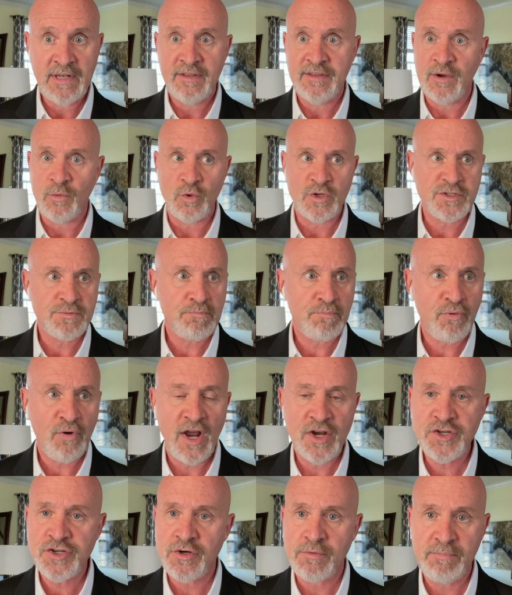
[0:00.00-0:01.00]
there was
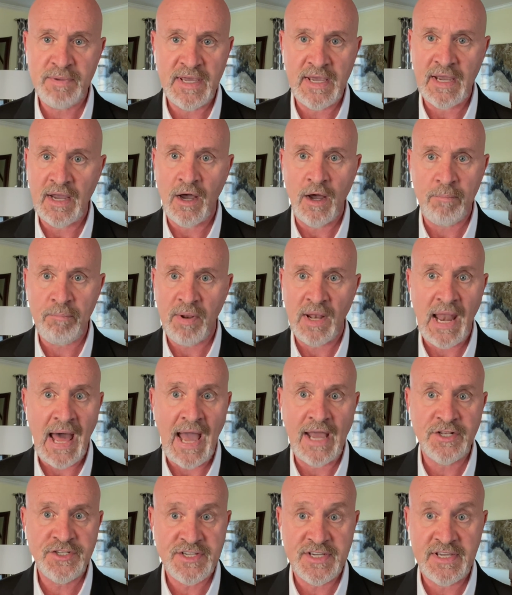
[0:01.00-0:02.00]
pressure being
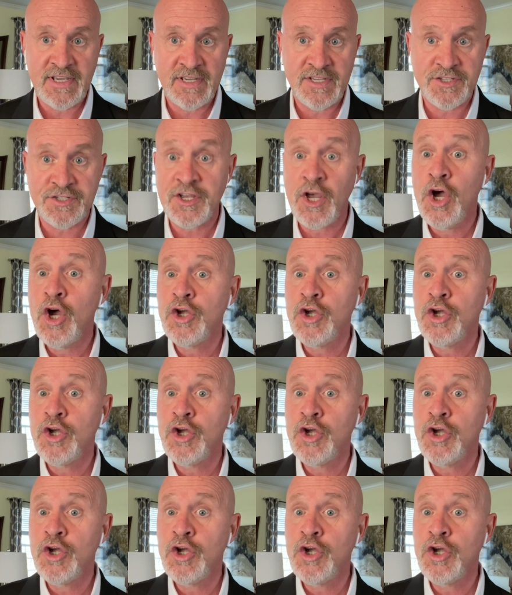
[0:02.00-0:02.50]
applied to his